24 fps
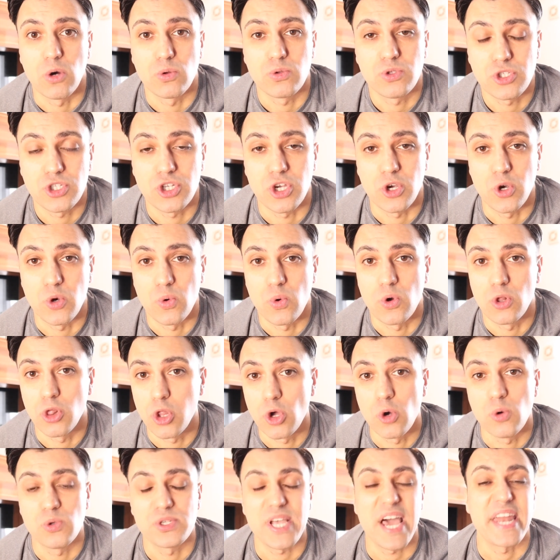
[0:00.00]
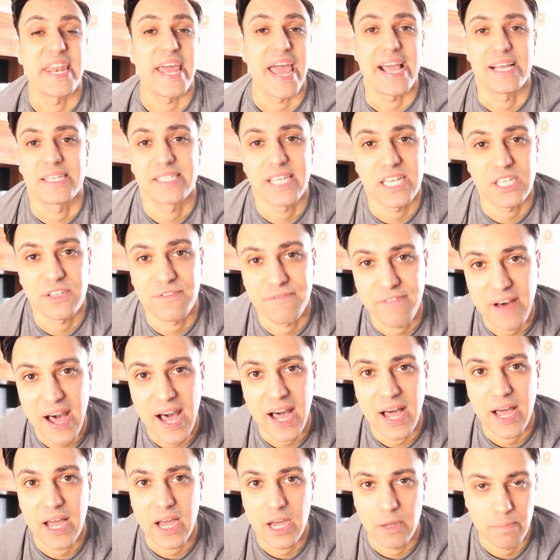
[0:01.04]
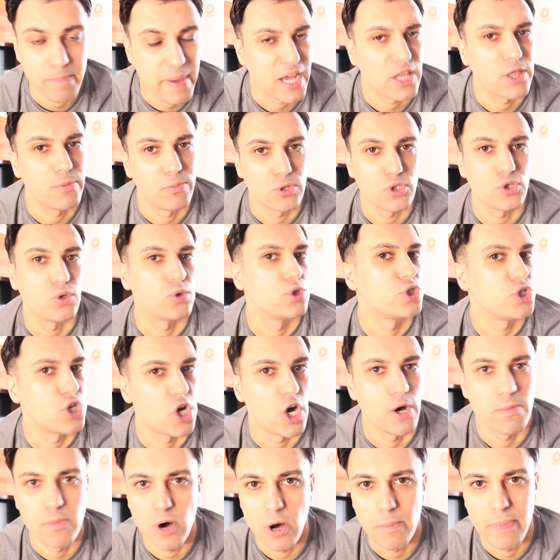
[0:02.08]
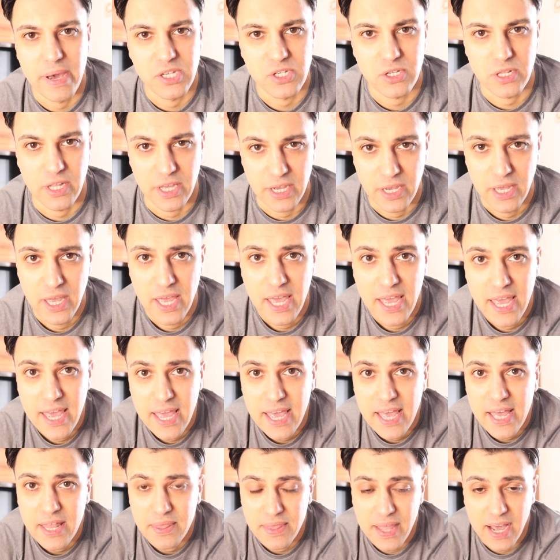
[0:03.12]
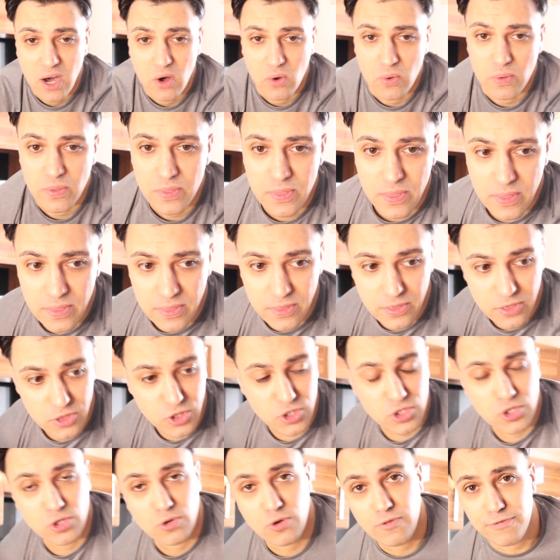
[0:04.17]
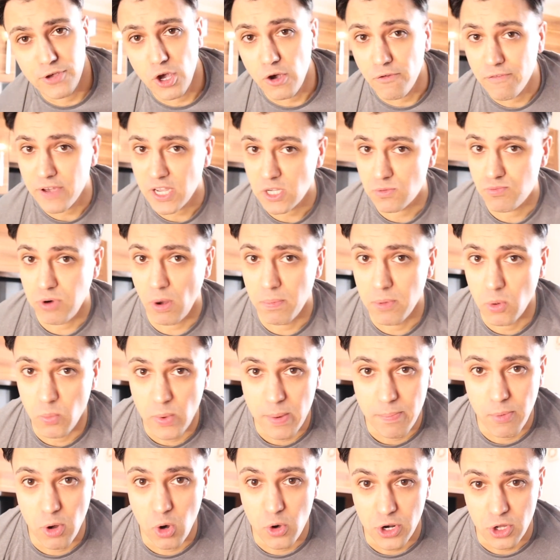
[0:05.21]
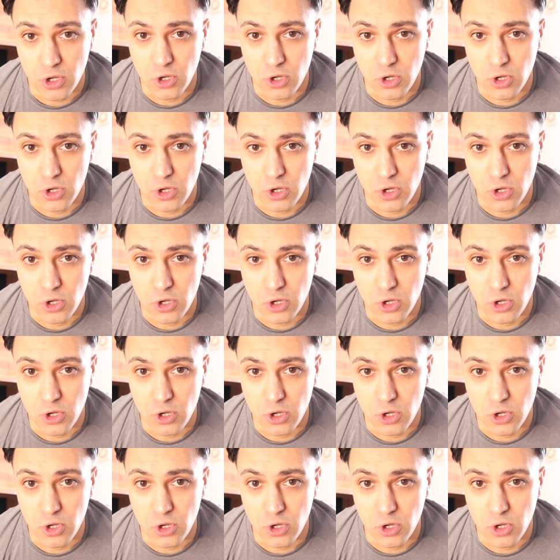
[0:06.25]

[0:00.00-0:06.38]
to lose any excess fat and make the muscles show more basically. Now there's a few things problem with bulking and